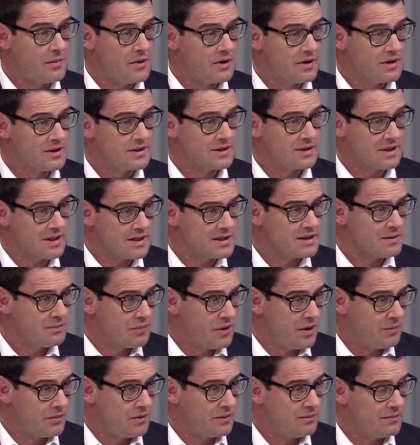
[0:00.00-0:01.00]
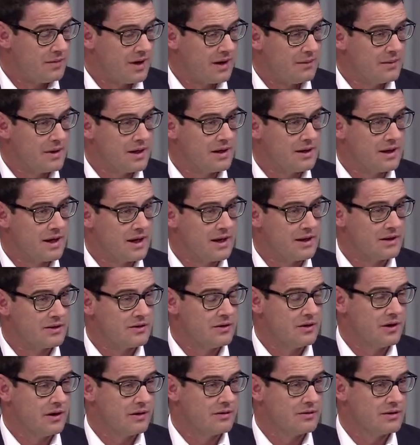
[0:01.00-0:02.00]
murders is a problem. I mean,
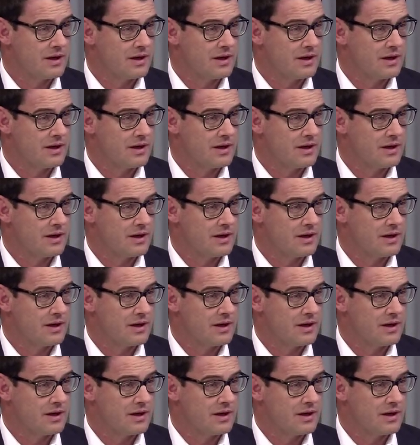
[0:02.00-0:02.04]
you know,